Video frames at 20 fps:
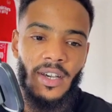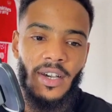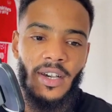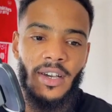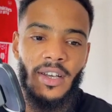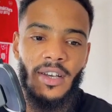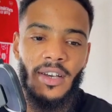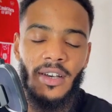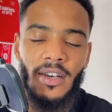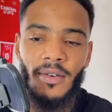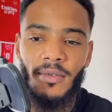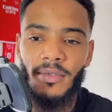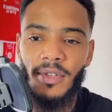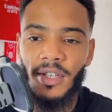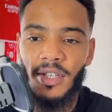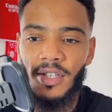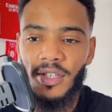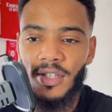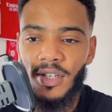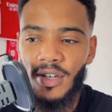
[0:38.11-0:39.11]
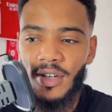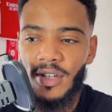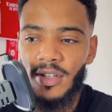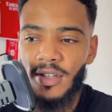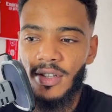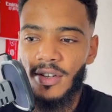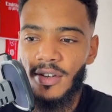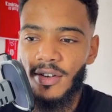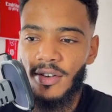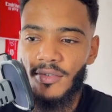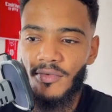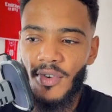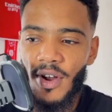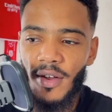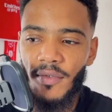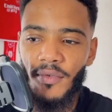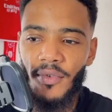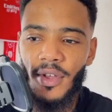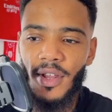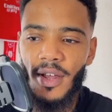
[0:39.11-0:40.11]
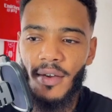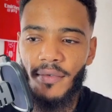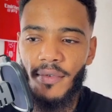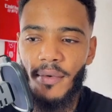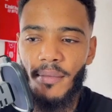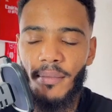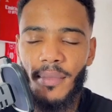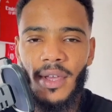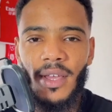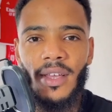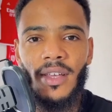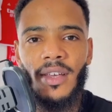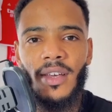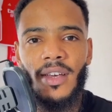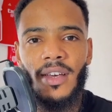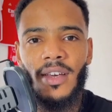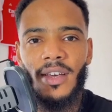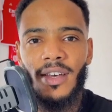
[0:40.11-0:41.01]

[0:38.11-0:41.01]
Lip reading: This is the rivalry that for me,